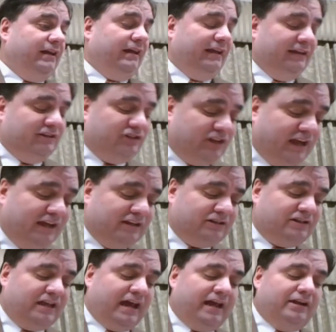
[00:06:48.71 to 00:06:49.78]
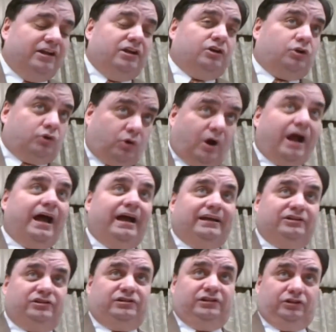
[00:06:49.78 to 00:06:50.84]
He says that
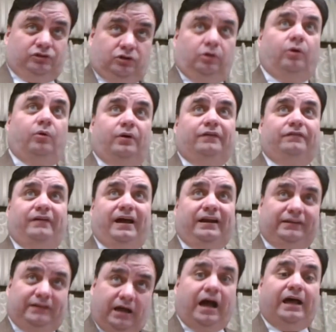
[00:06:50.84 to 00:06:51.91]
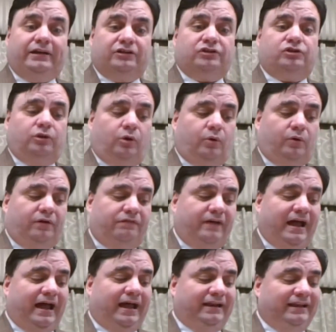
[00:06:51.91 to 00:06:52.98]
Christ is glorified, God is
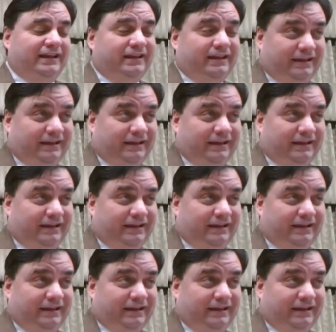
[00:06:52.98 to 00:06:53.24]
glorified